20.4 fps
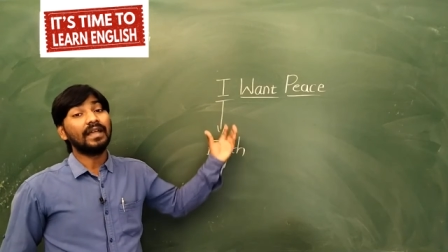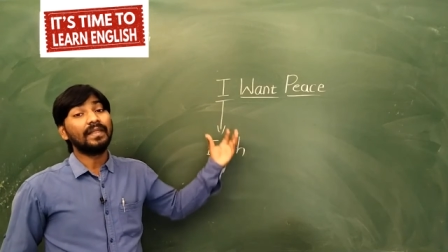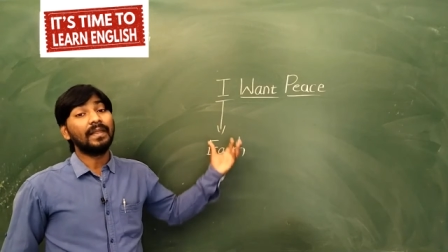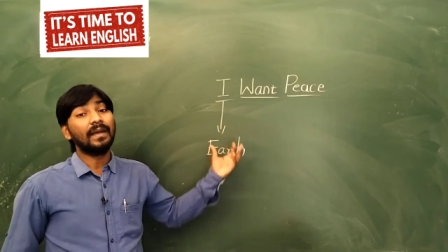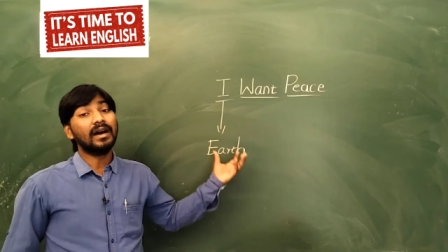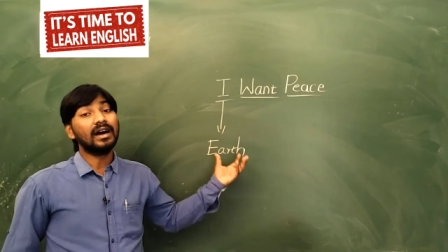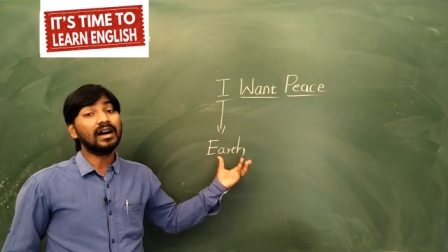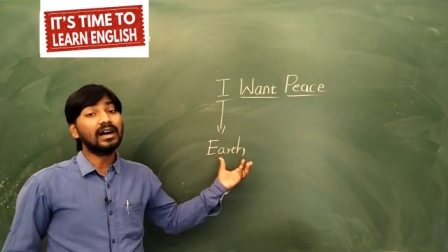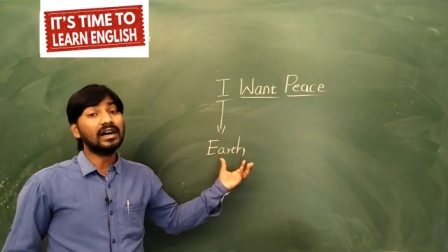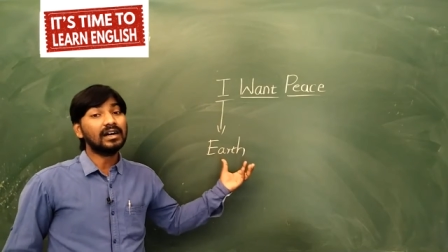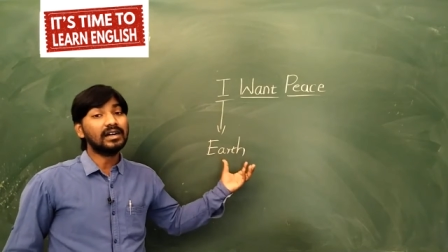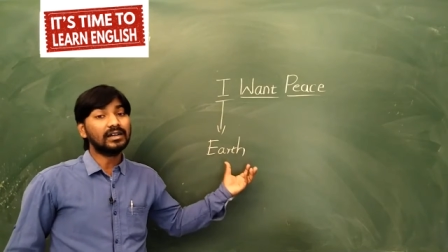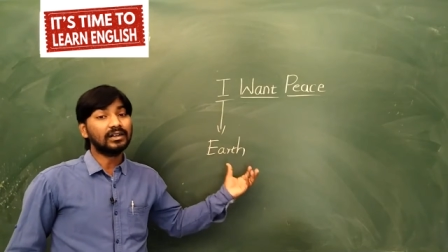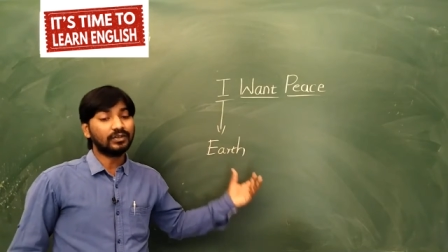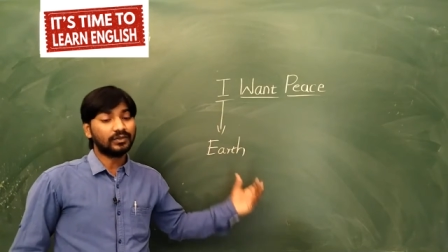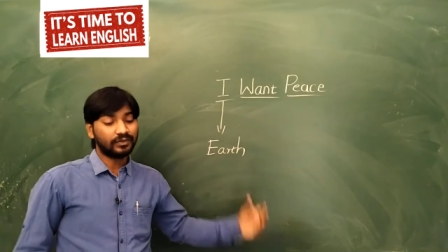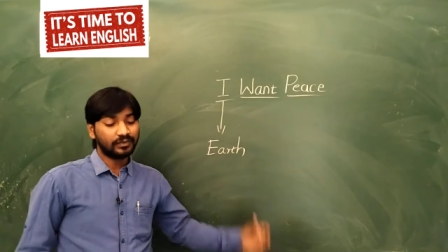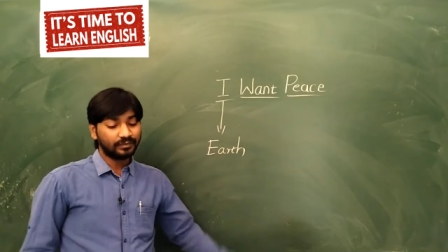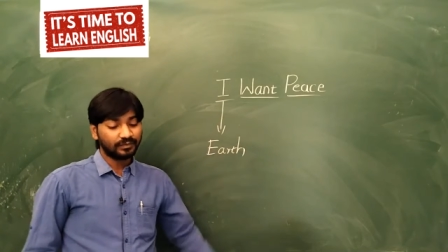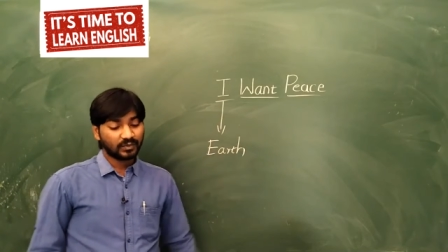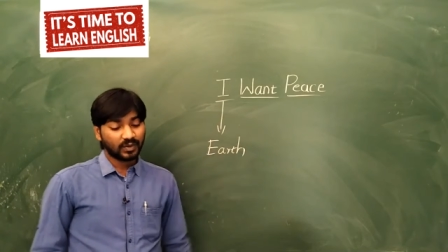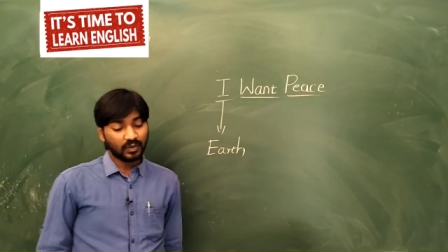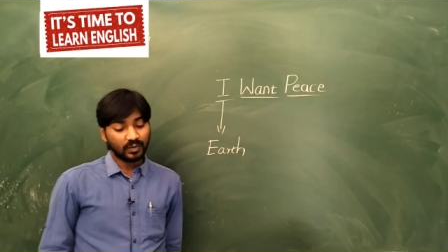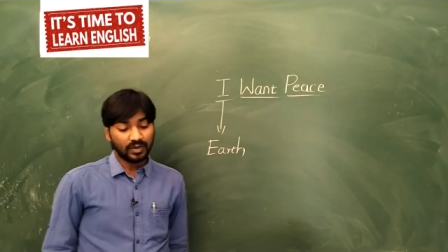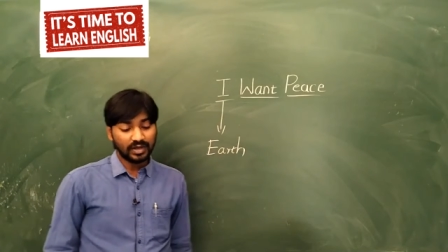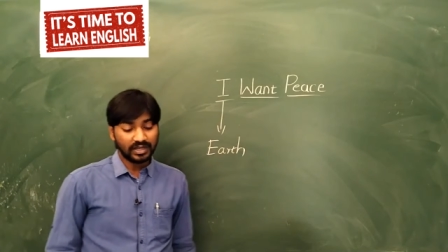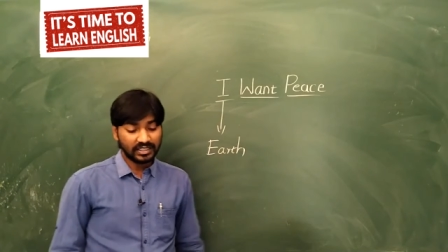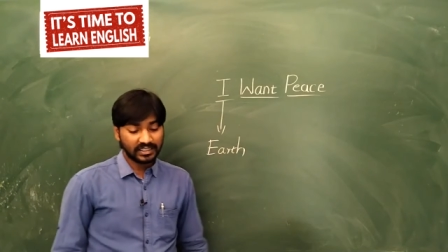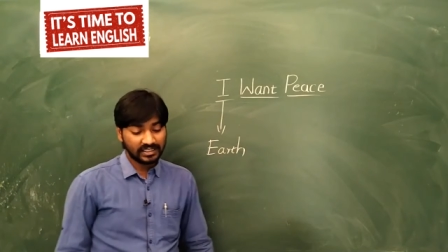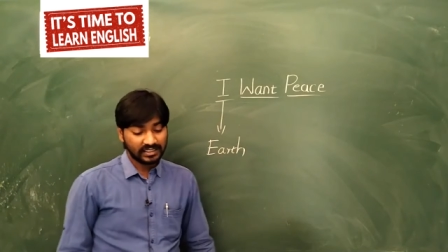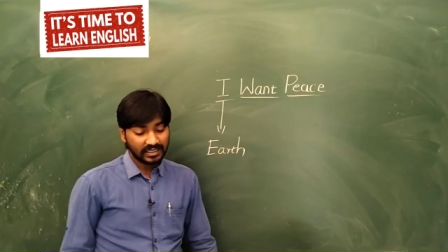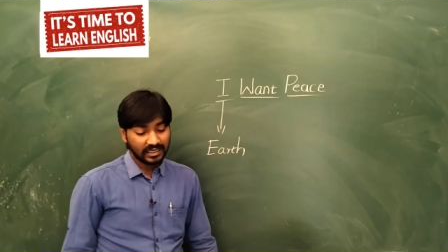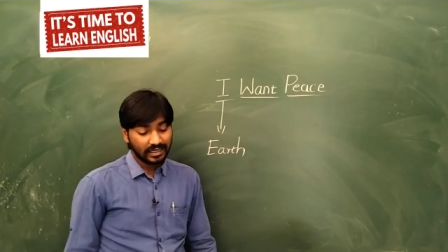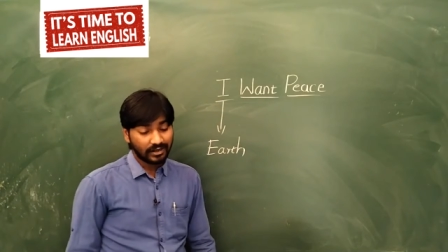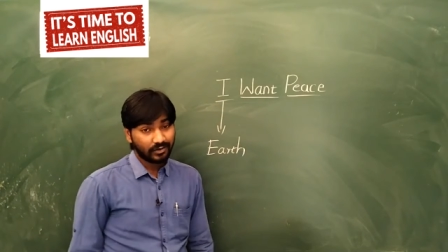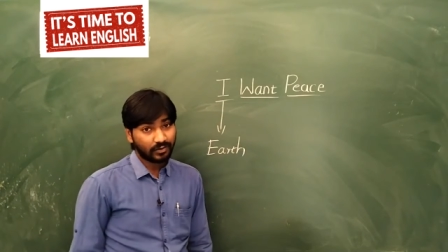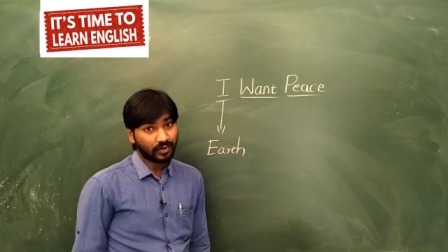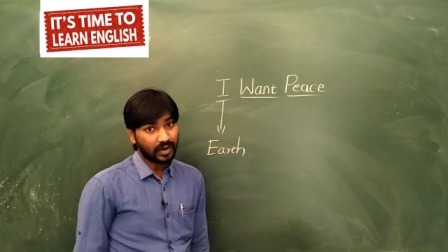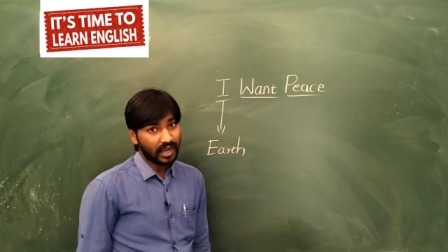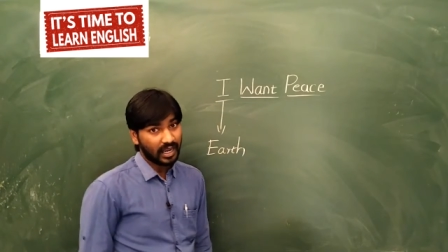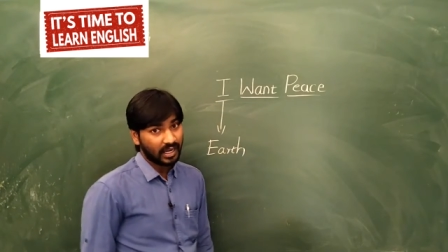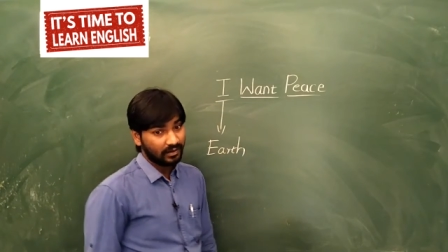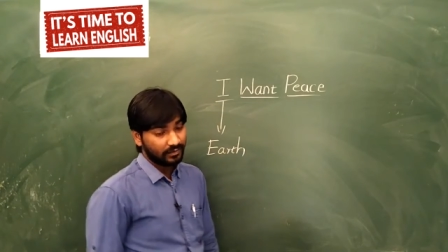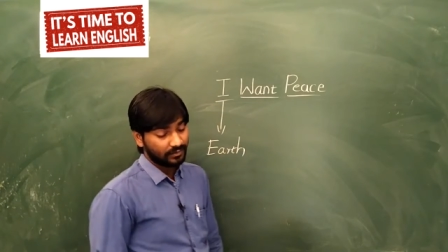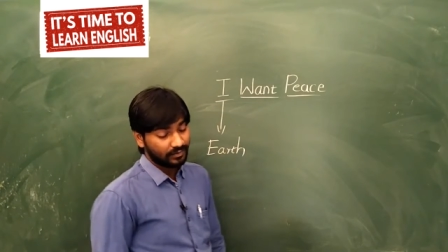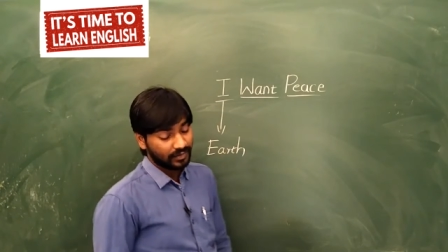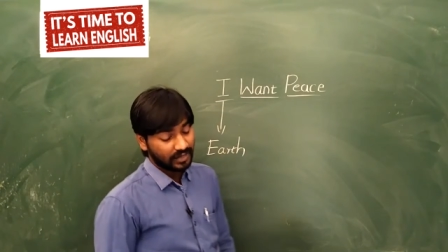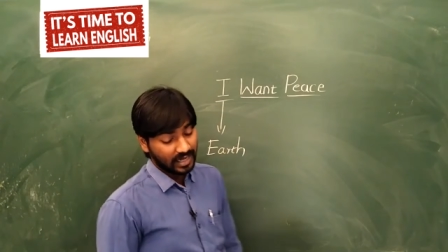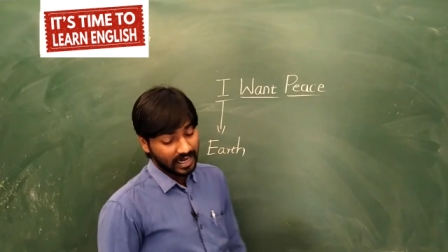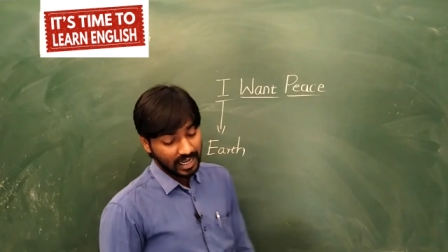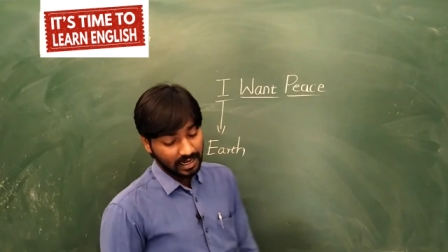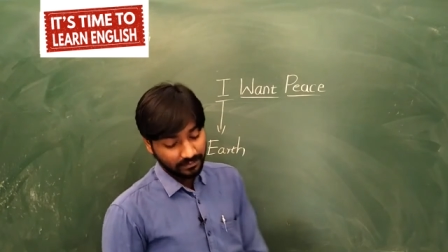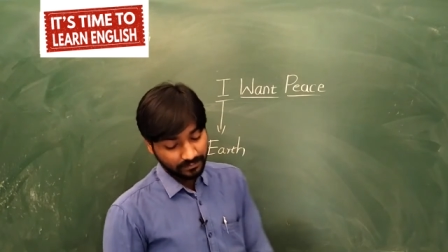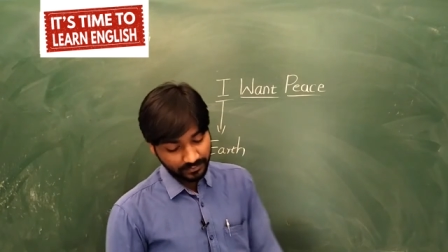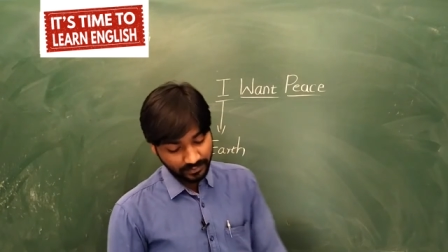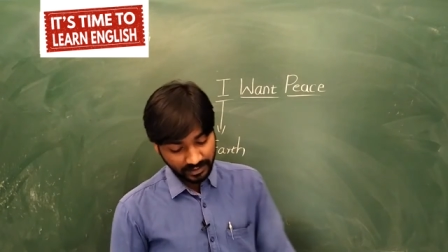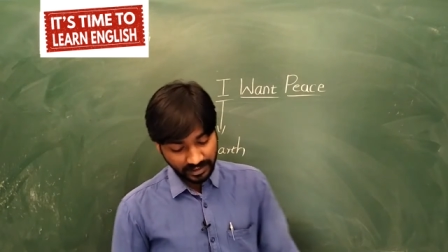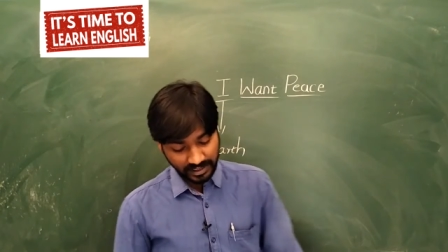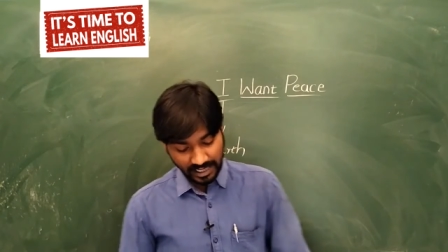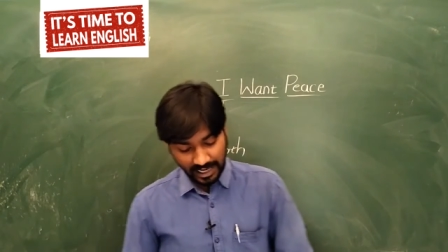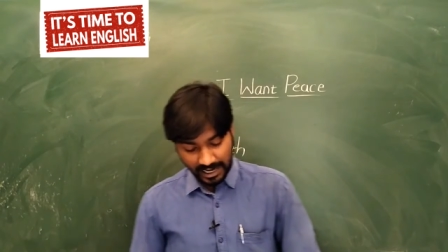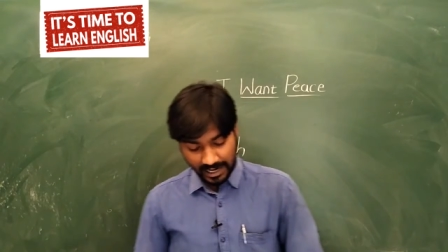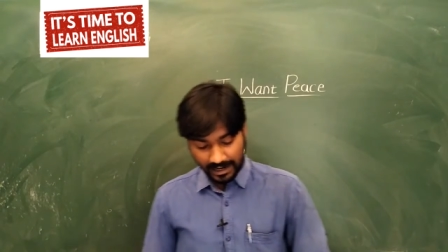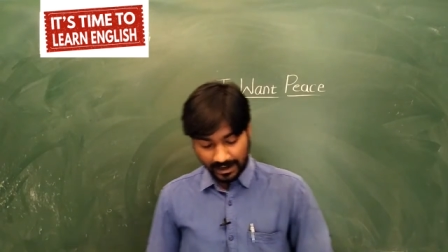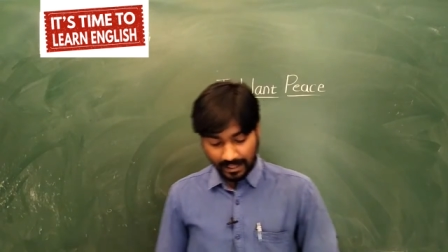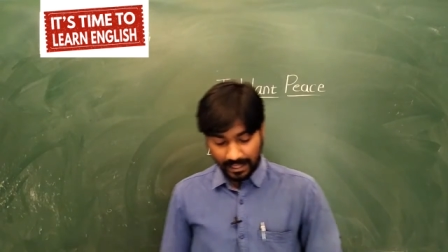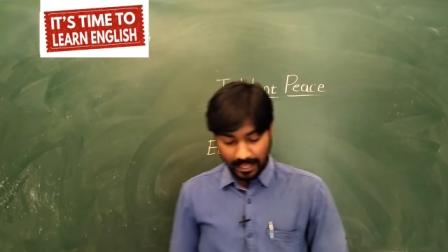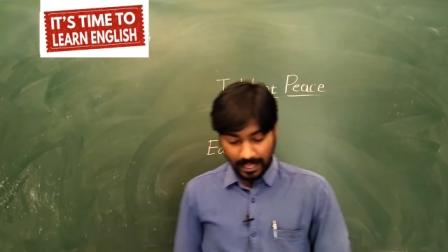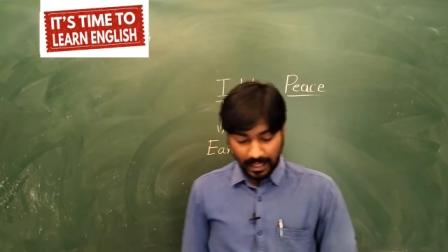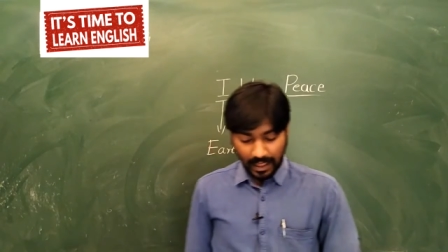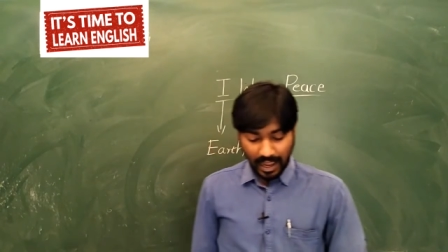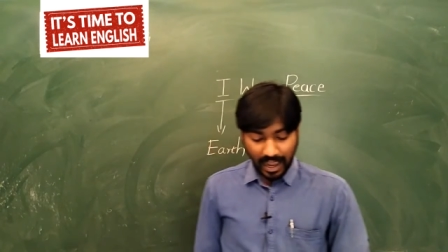The earth was crying for help for God.